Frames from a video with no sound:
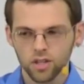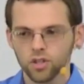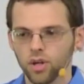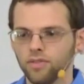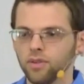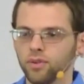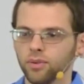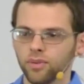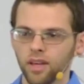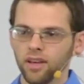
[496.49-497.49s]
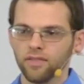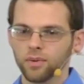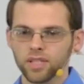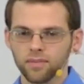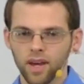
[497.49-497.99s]
So if you if
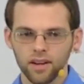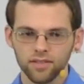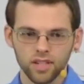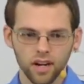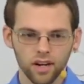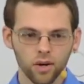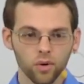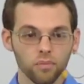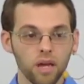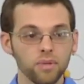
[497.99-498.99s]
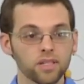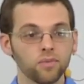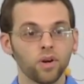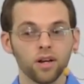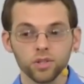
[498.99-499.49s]
there was some kind of scenario where maybe
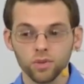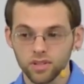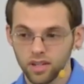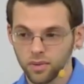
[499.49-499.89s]
someone else was going